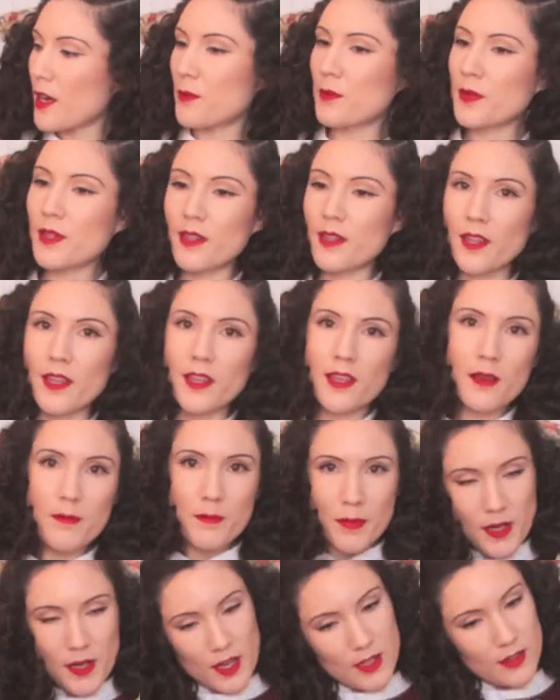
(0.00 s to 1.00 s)
I really like it,
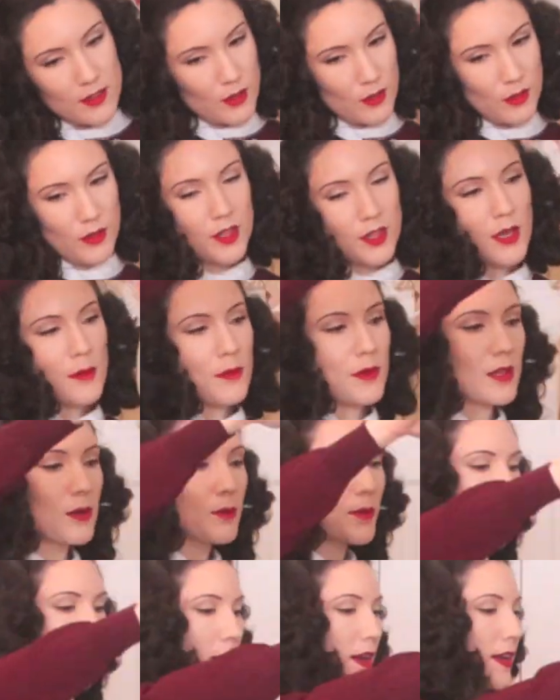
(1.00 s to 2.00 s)
but I don't think I'm gonna
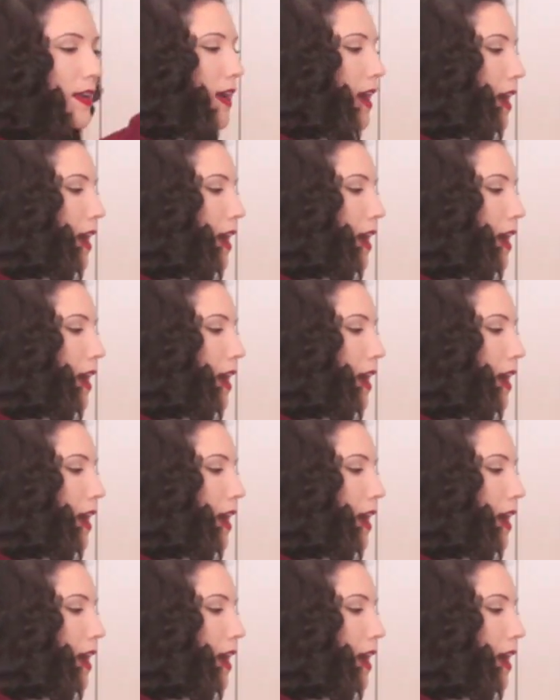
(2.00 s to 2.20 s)
wear it. I